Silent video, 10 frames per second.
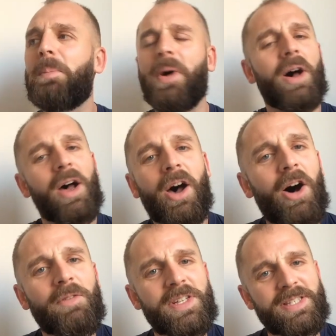But
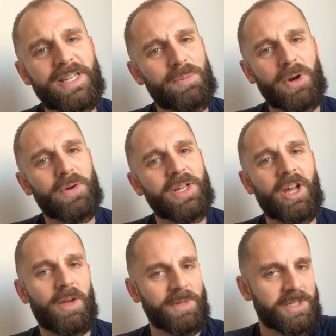obviously a broken
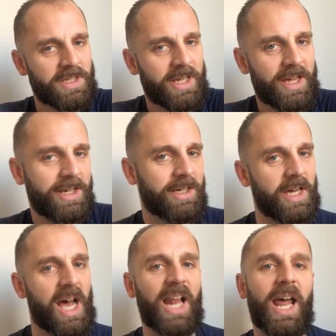arm isn't like
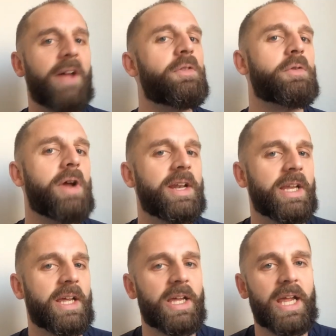a
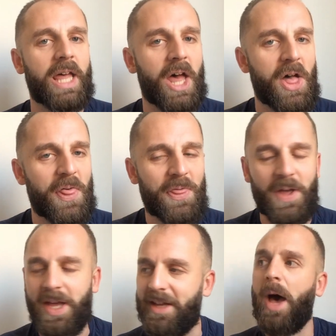life-threatening
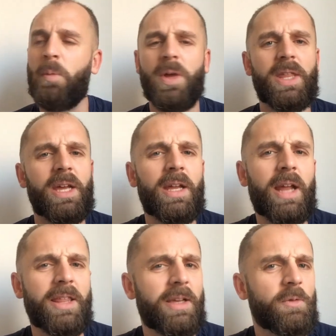thing. And
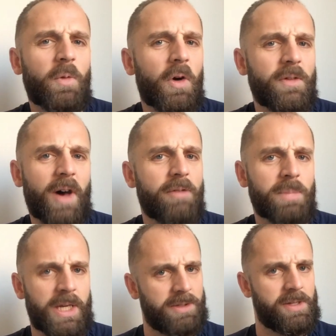within, I think, 45
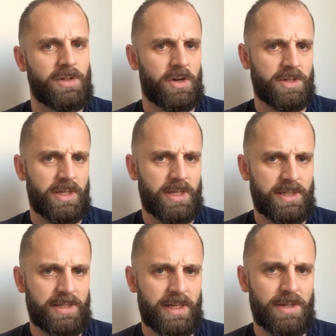minutes, a doctor
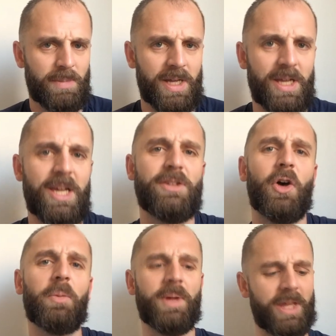had seen me. He
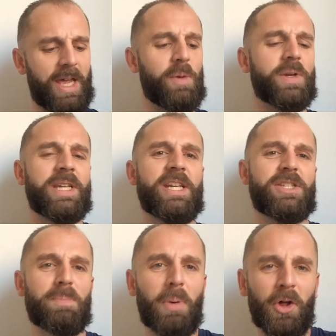told me that he would
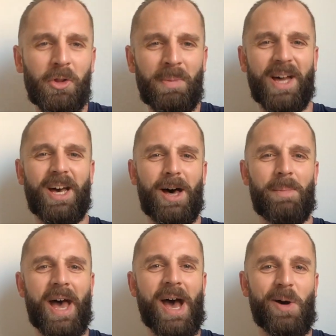need to pull my
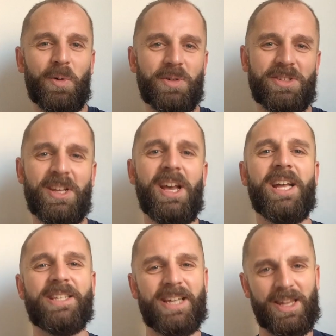arm out
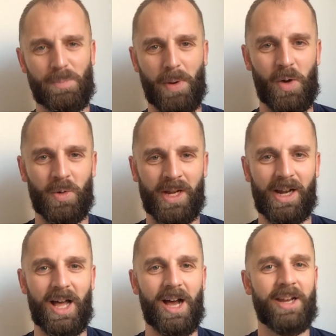to get the bone in
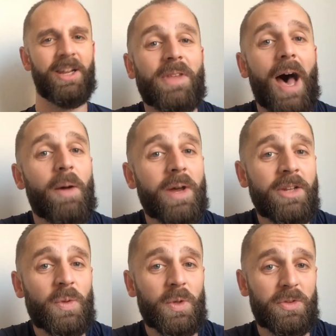line. So I went
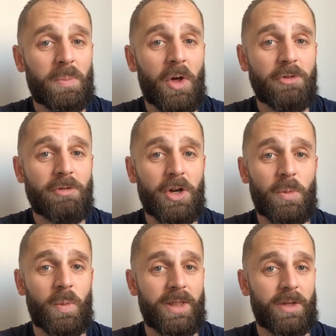into a small
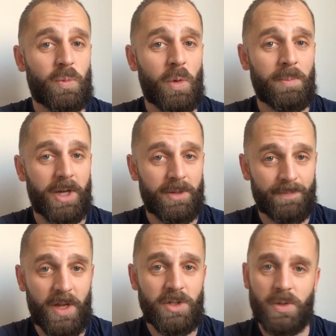room with this
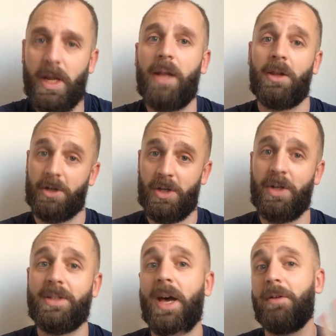woman, and she was like, look, you
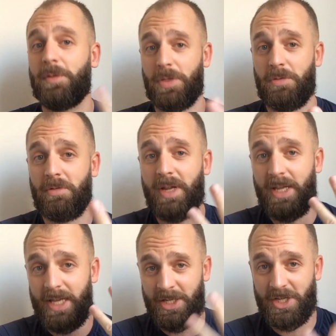need to have
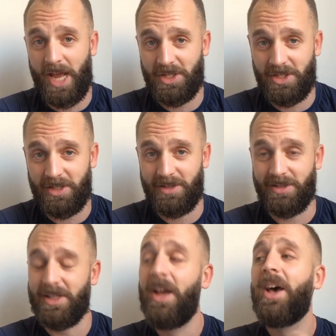3
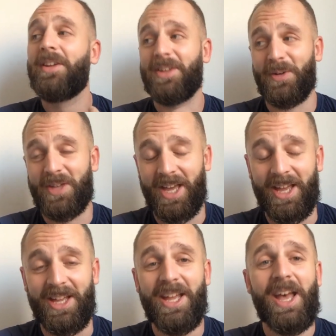injections. So,
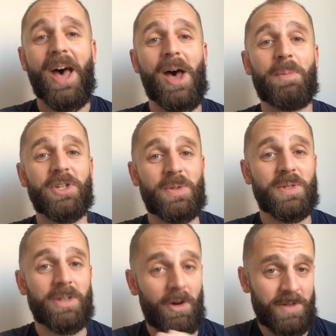okay. But she
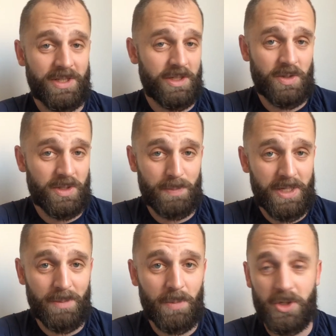was, obviously, she was
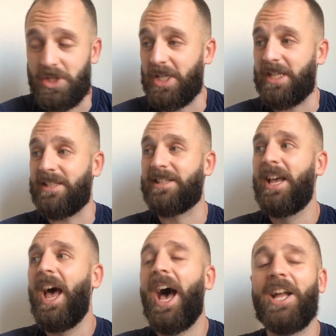speaking Portuguese.
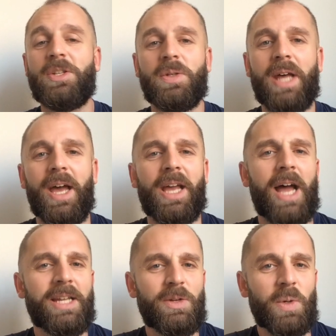And she was like,
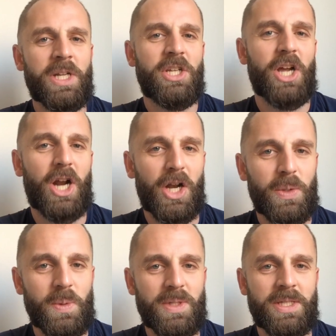I need one in your
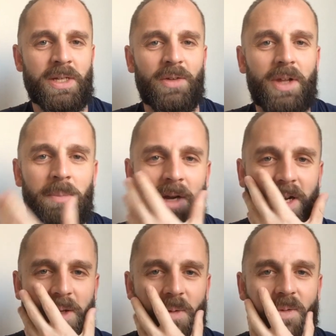glutes. And I was like, my
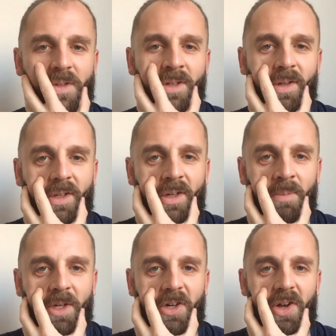glutes? And I was like, oh
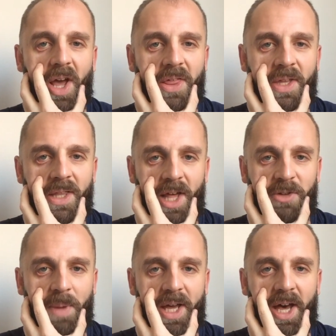my God, I think
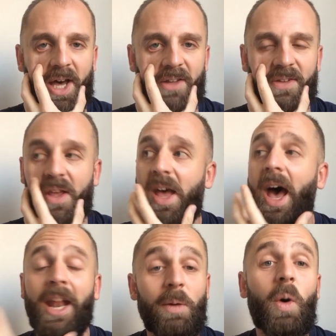that's my ass.
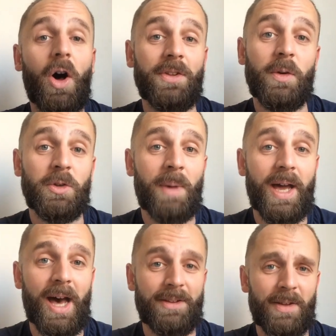And it was
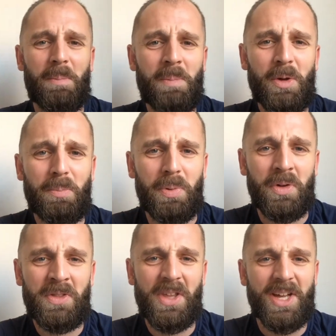my ass. Meu
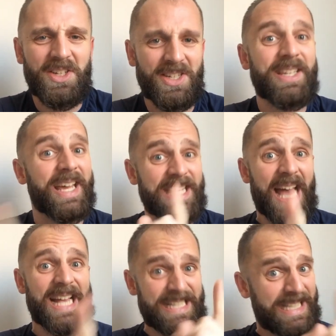bunda? She's like,
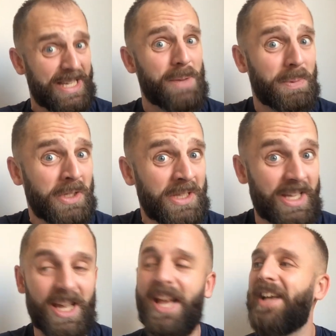yes, your bunda.